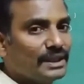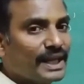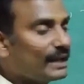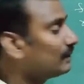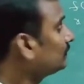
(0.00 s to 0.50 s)

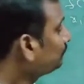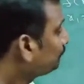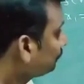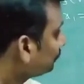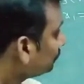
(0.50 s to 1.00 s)
Here,
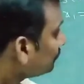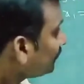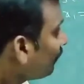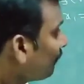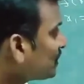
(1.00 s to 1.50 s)

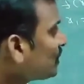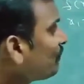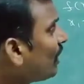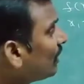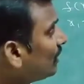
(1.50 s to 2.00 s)
first
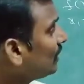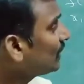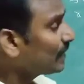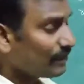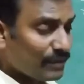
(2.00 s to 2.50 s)
of
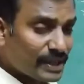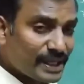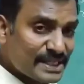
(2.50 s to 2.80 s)
all,